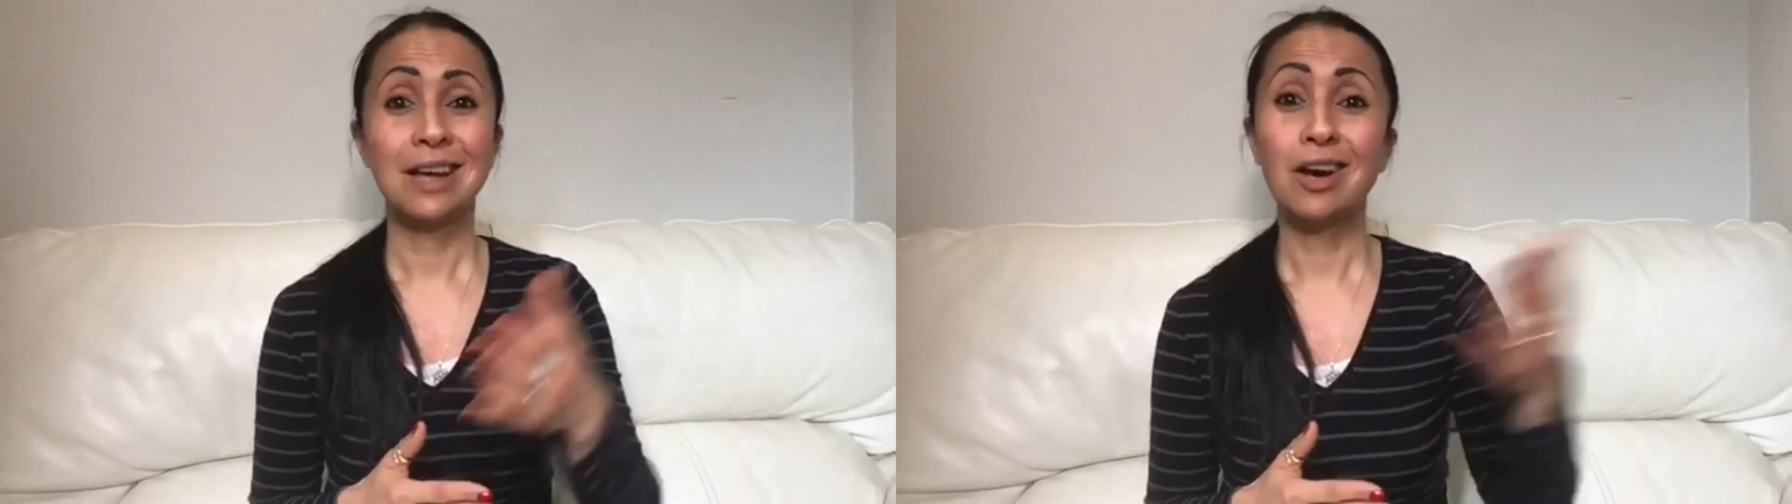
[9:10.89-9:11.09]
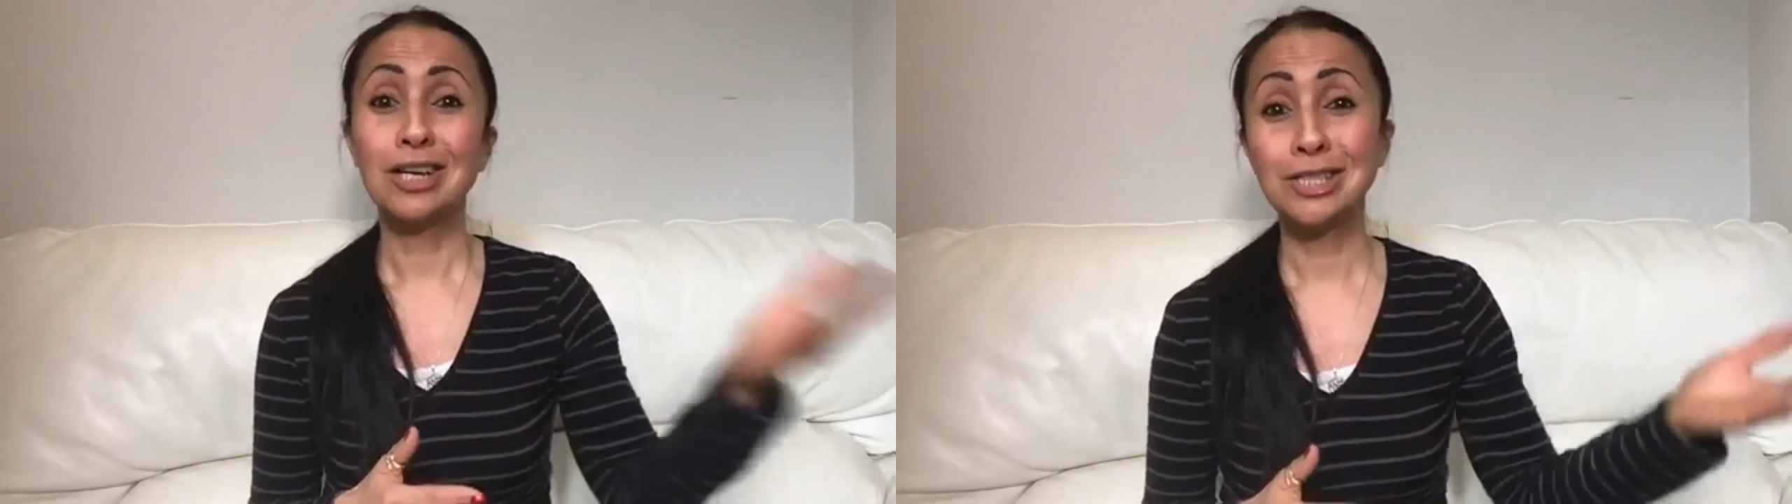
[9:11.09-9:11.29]

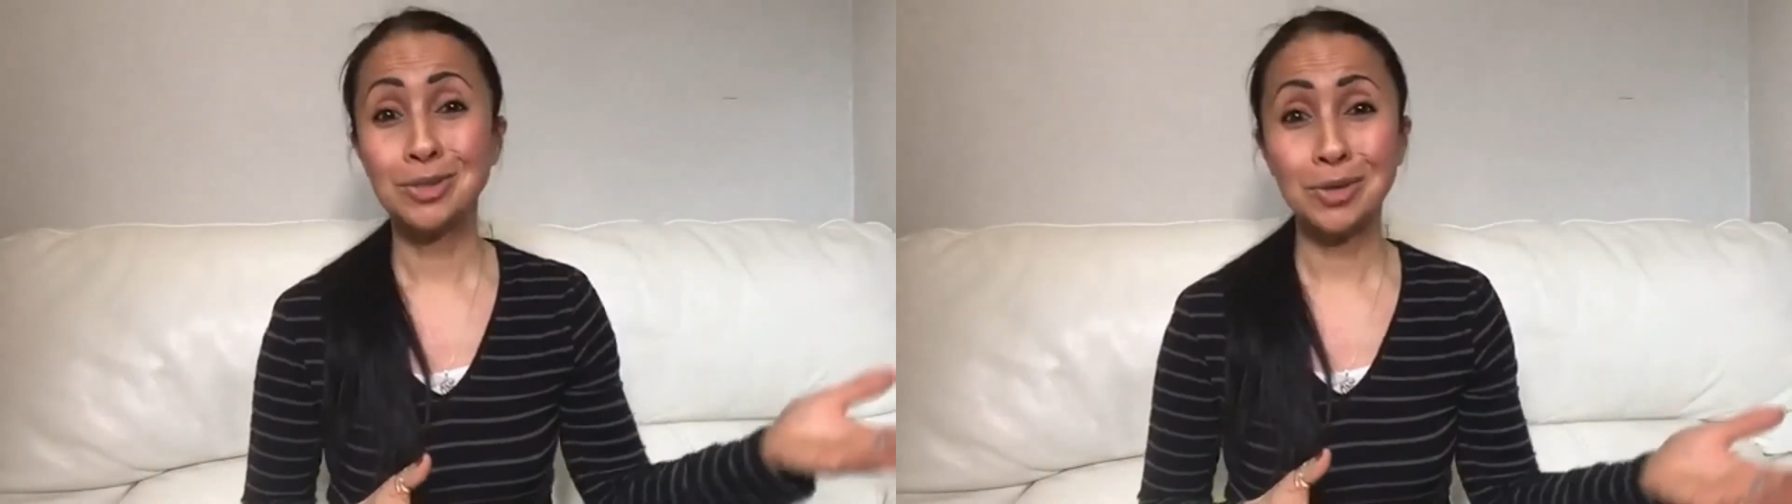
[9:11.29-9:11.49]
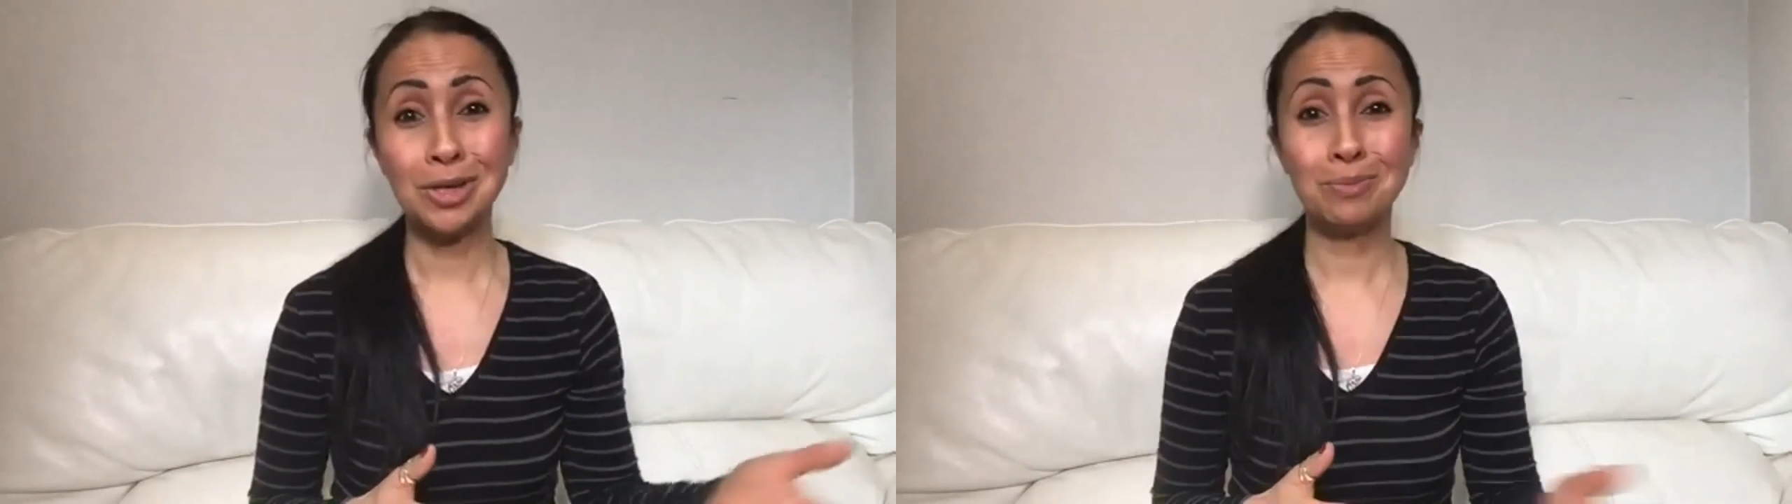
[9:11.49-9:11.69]
ice
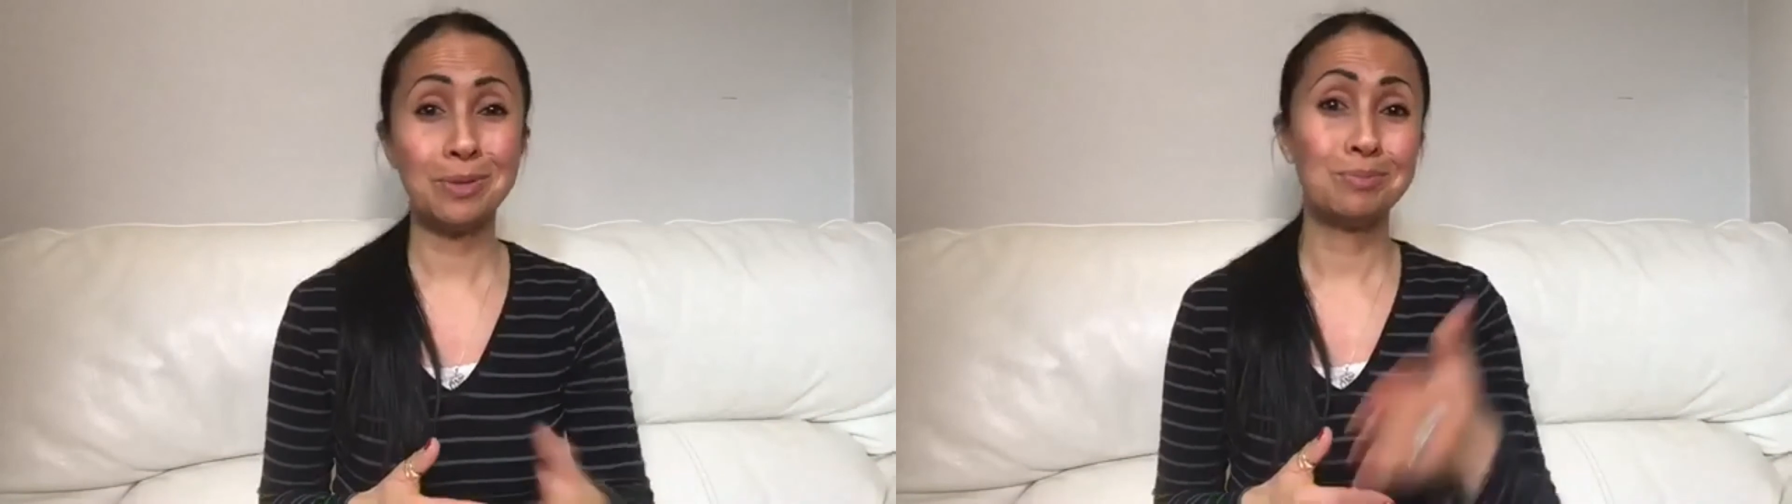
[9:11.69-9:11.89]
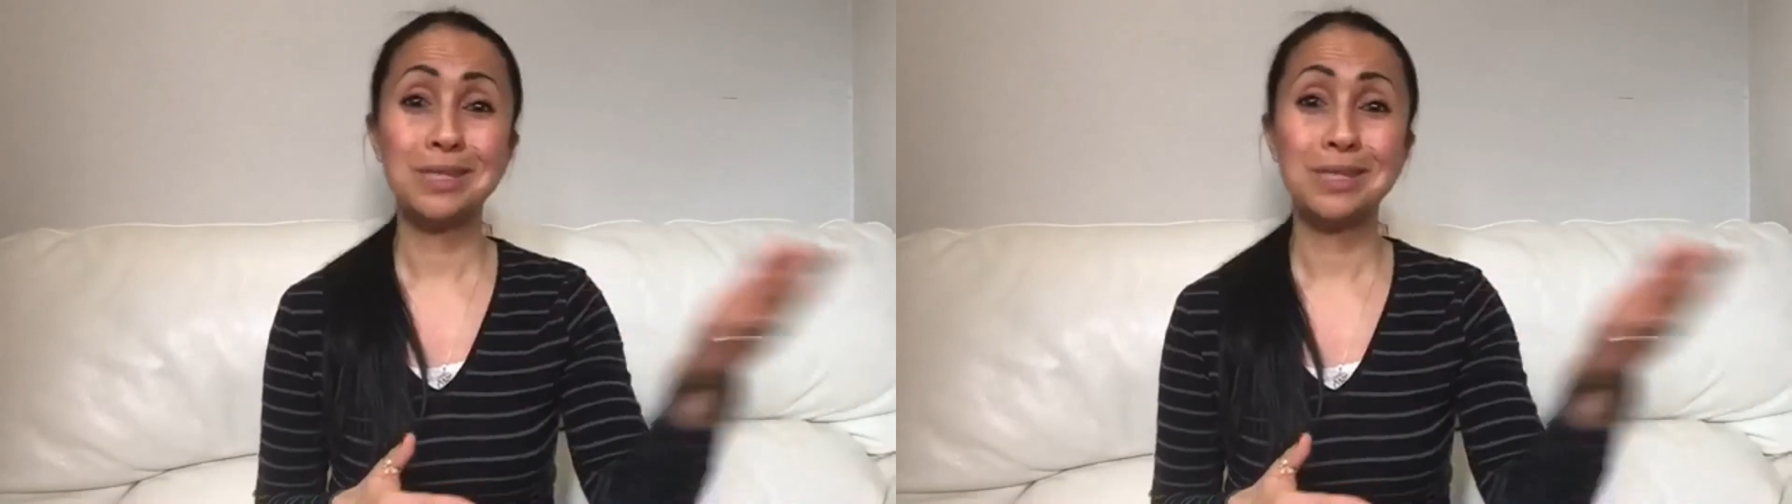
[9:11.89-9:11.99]
cream and